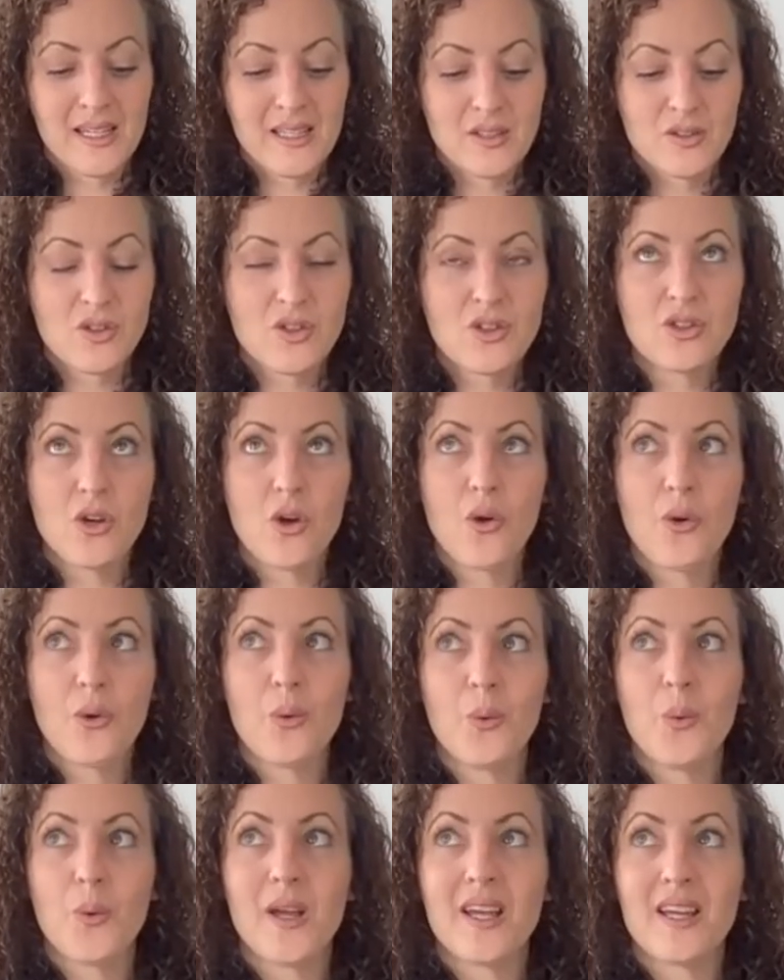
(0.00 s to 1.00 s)

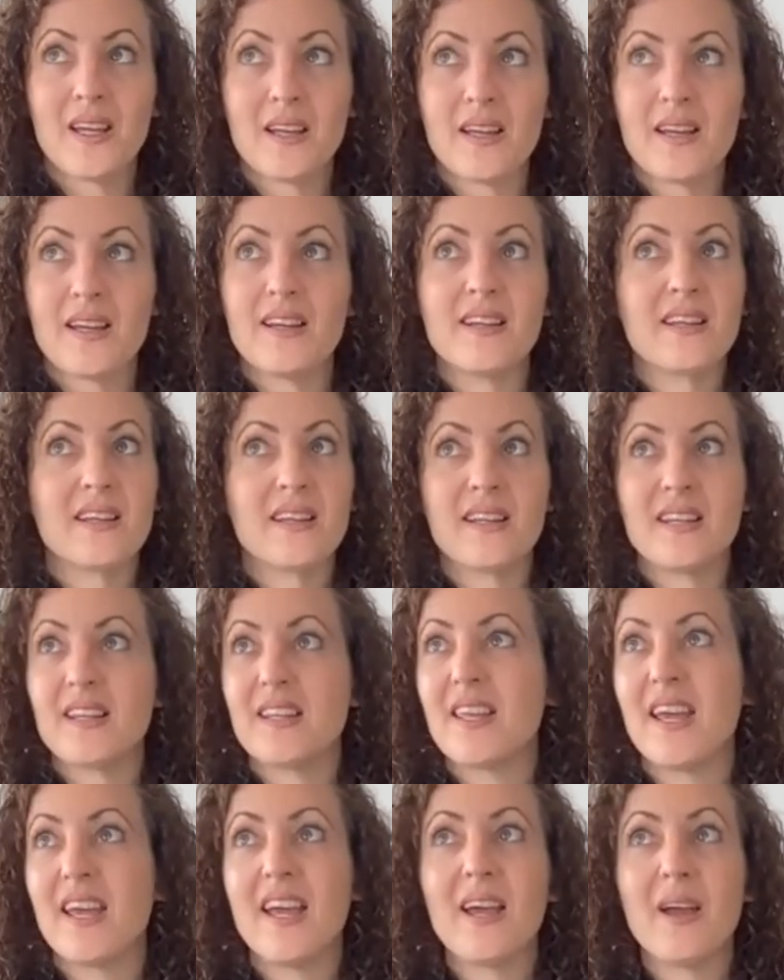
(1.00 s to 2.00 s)
So
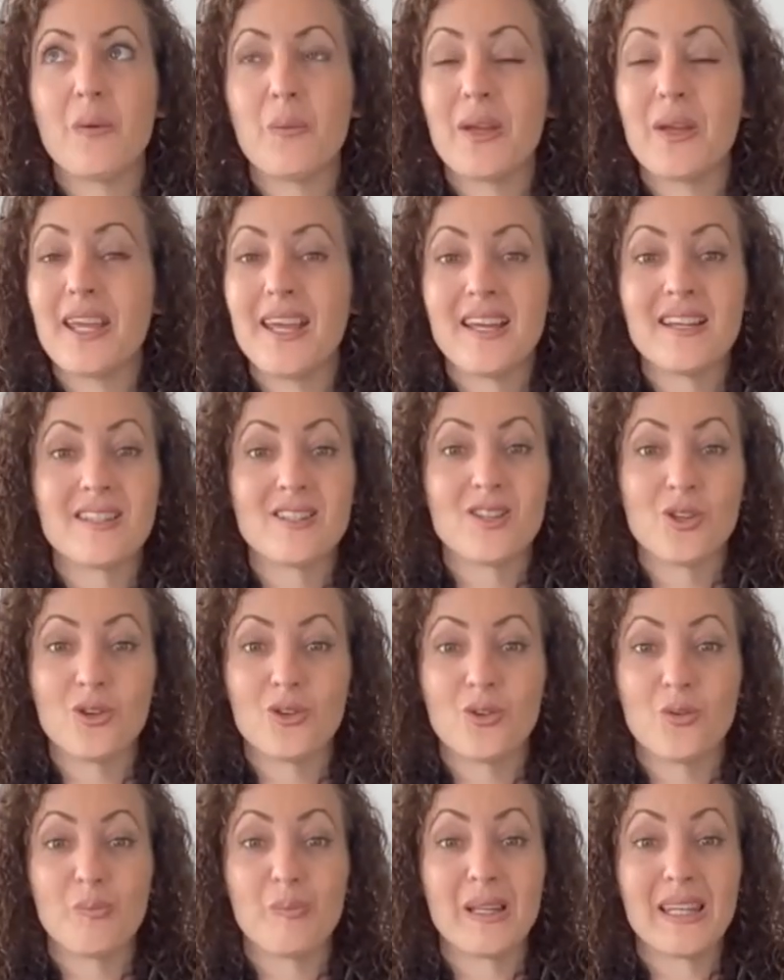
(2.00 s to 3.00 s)
yeah, we get
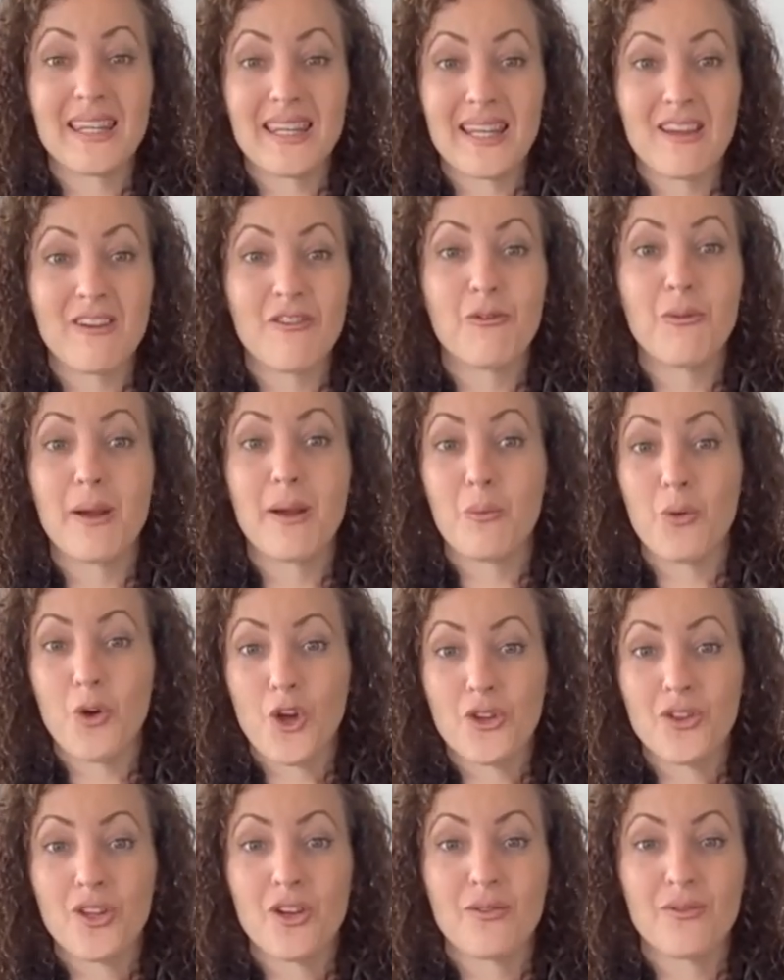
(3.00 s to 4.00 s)
to believe we're
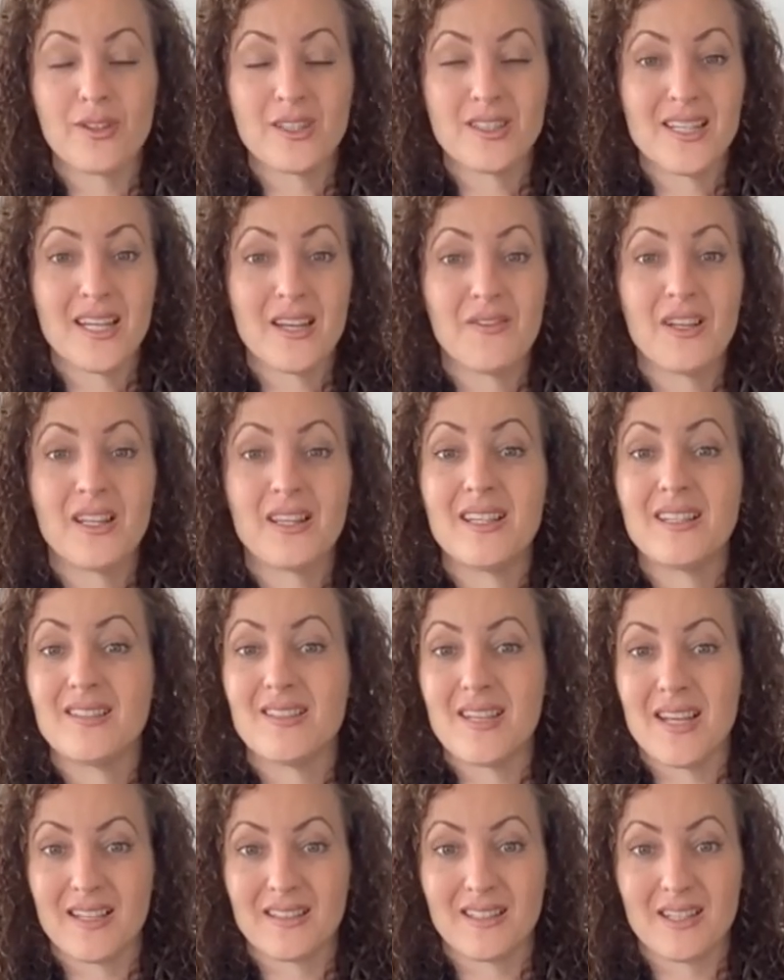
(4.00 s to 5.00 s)
worthy of receiving this
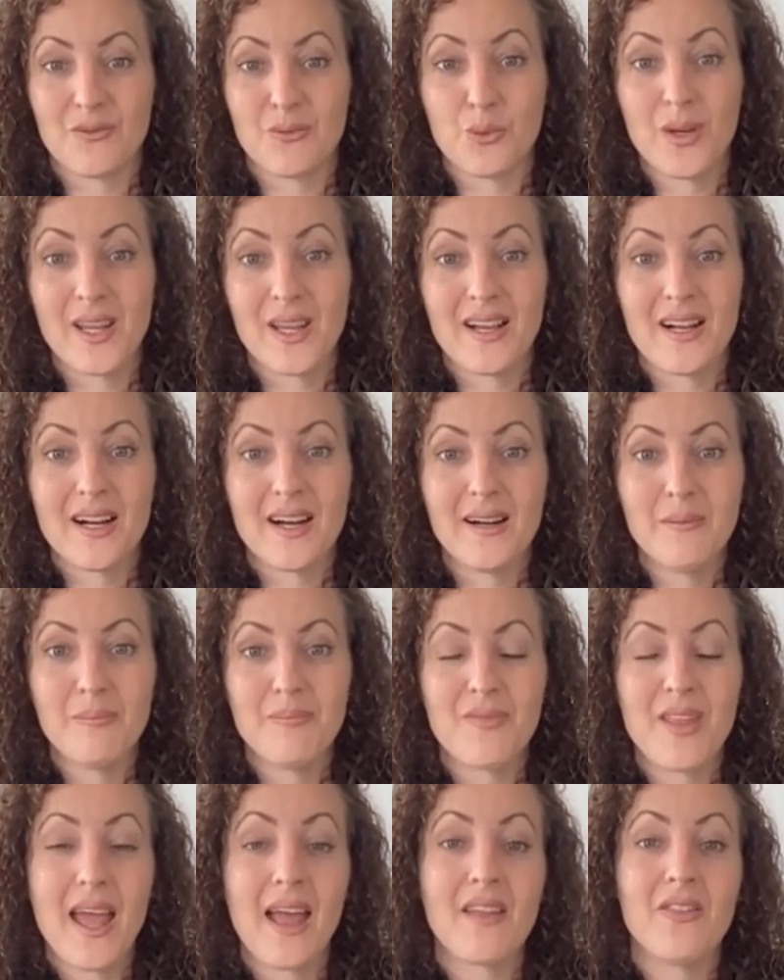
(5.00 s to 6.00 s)
next level
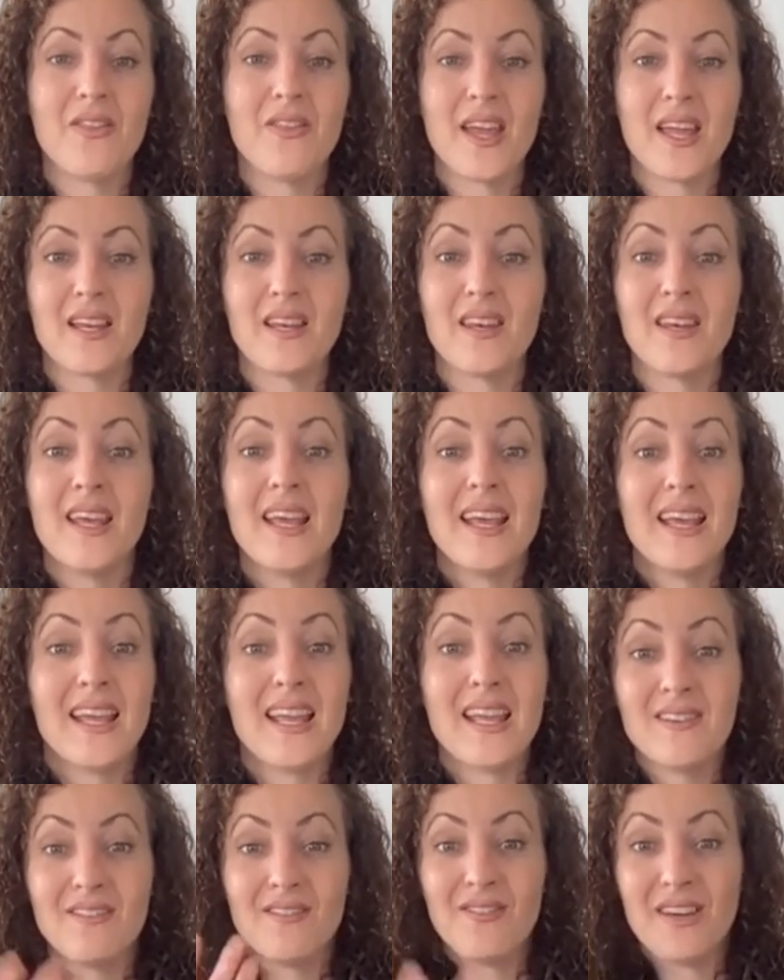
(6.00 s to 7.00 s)
income, and then
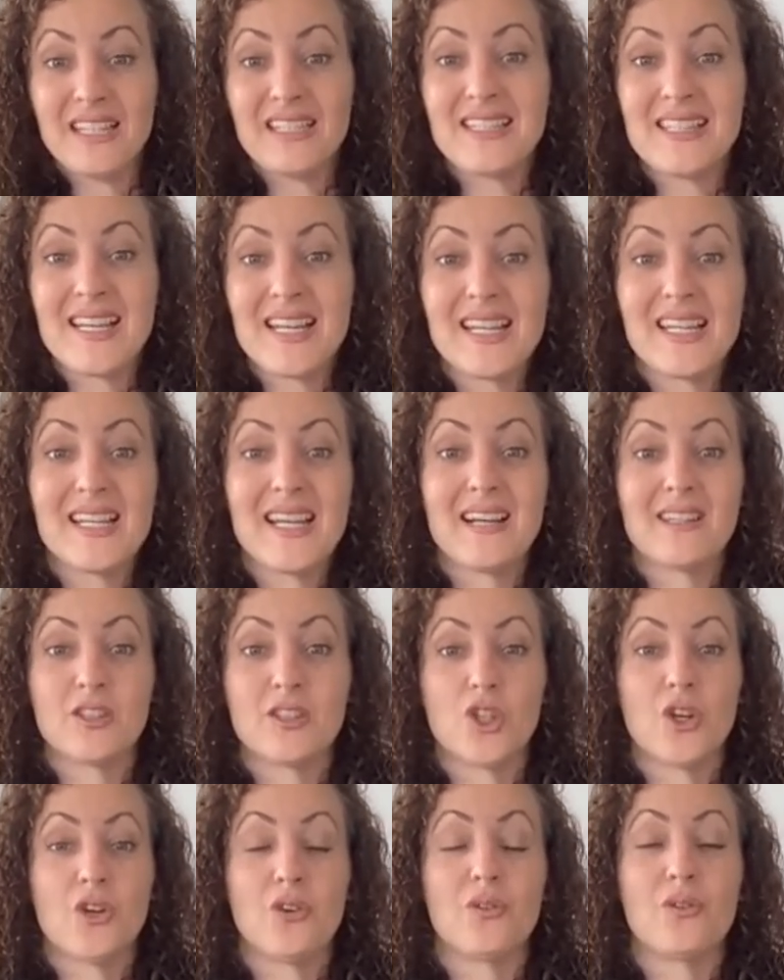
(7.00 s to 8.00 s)
investing in
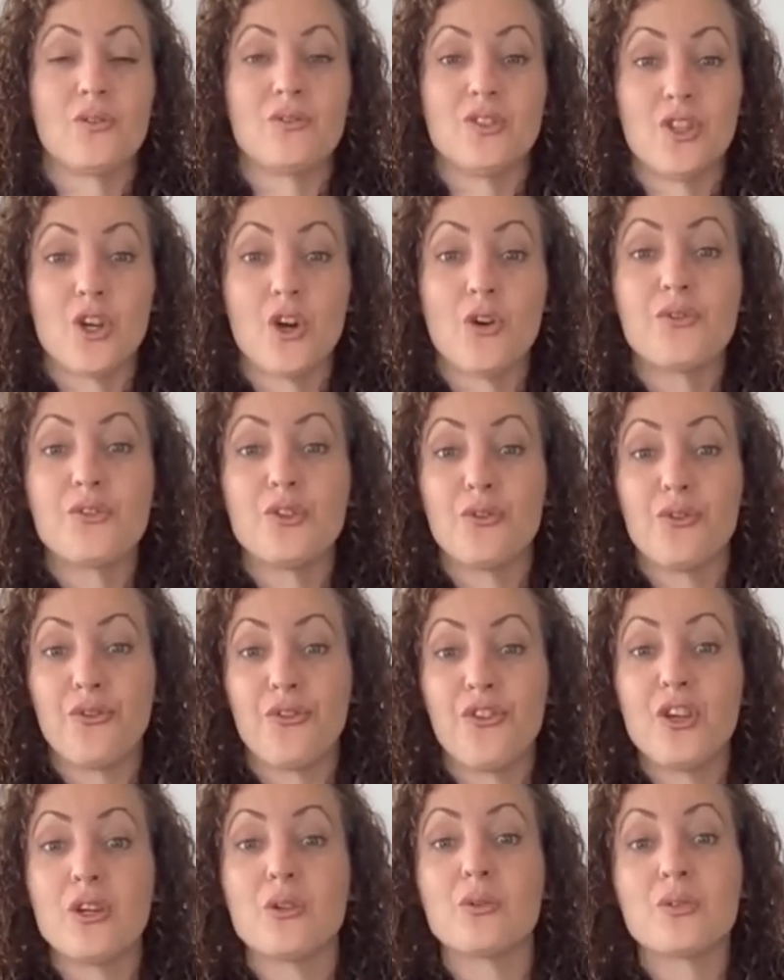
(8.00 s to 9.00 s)
ourselves to
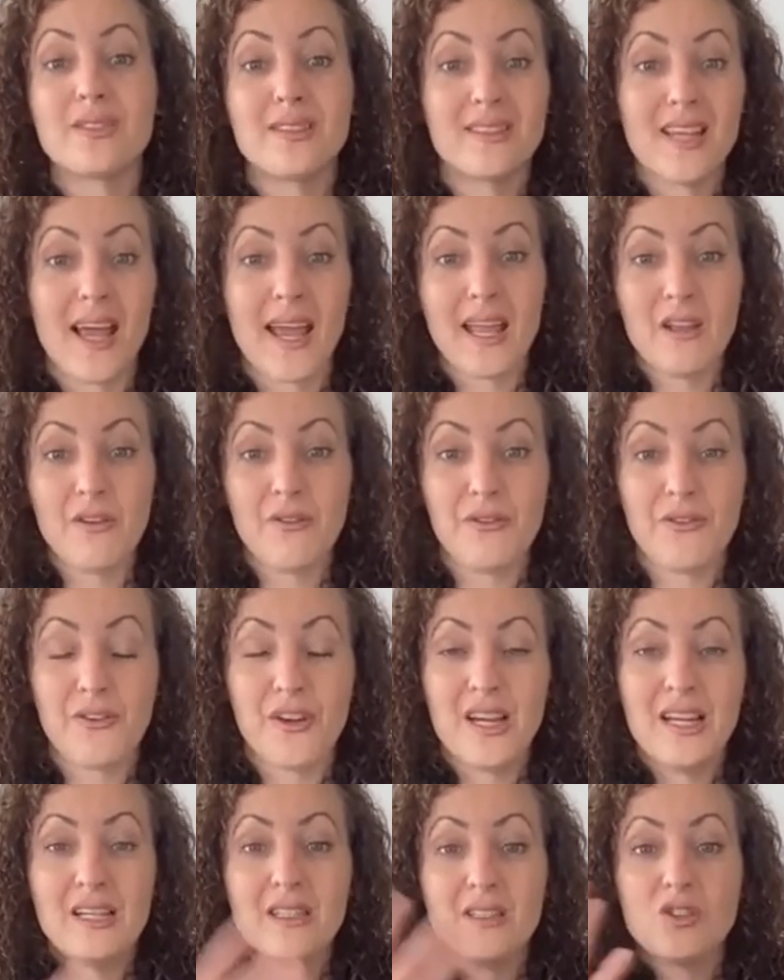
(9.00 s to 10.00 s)
feel safe,
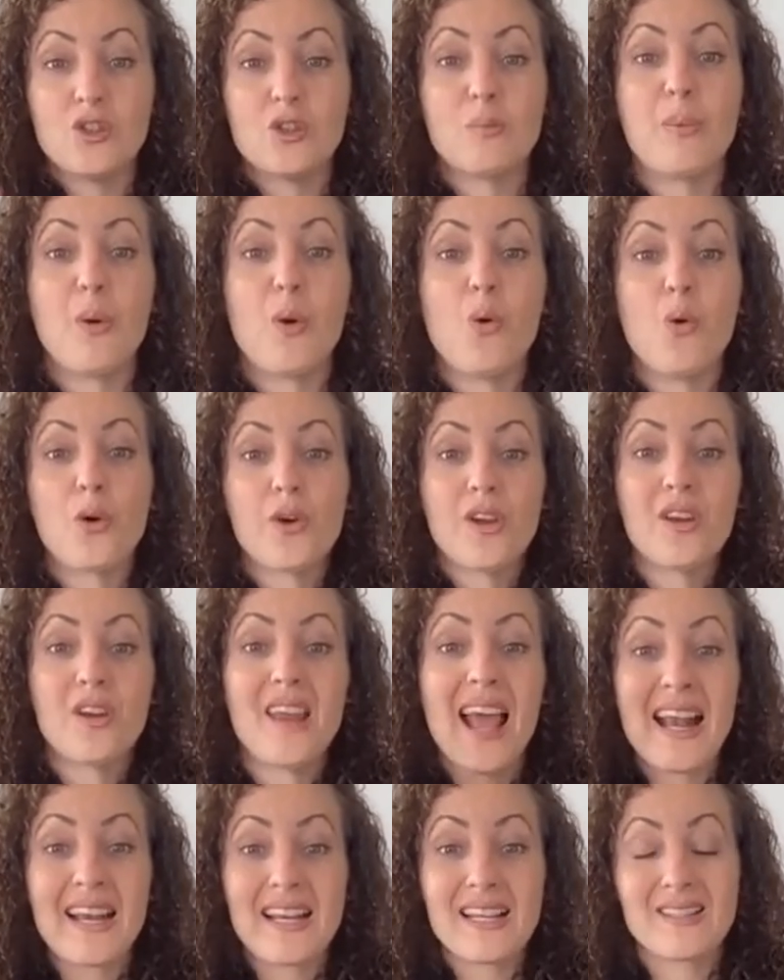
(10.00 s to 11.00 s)
supported,
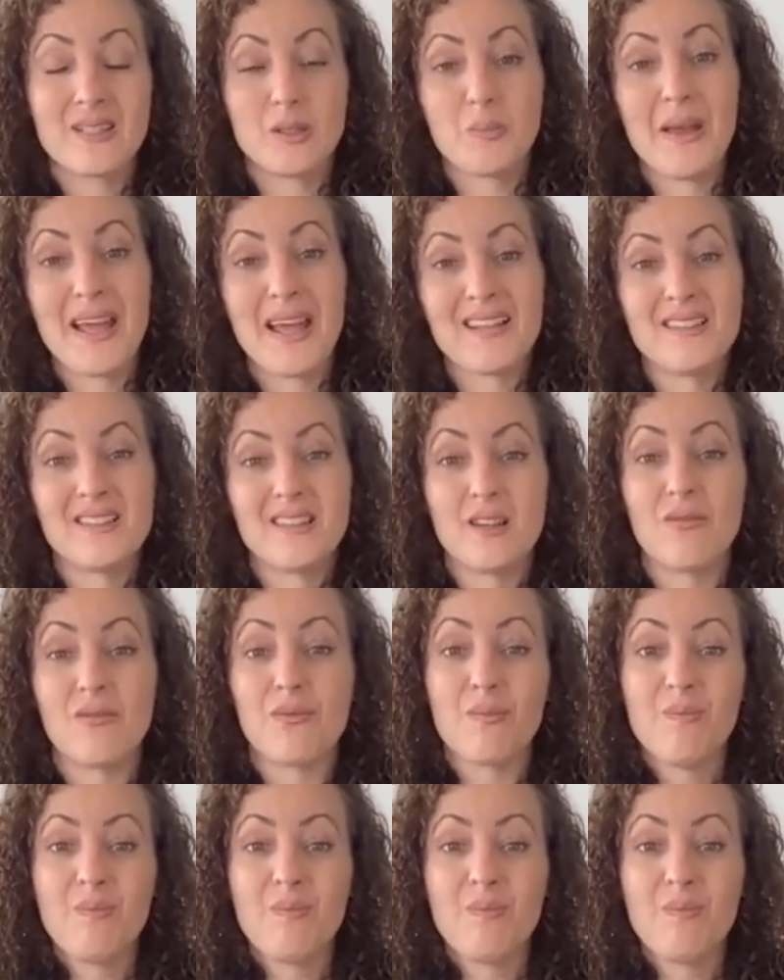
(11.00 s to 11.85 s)
and expansive